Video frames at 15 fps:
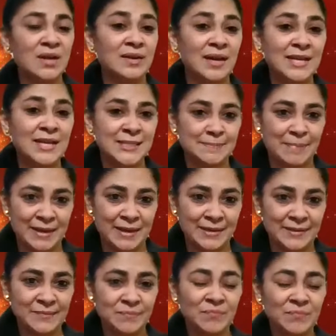rise back
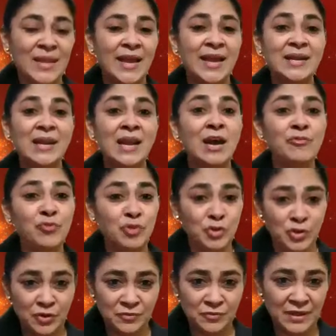and laugh on
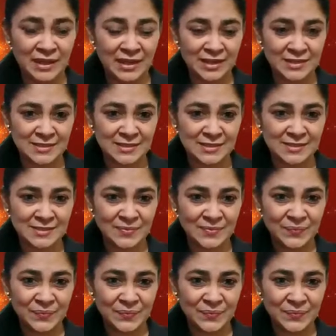your failures.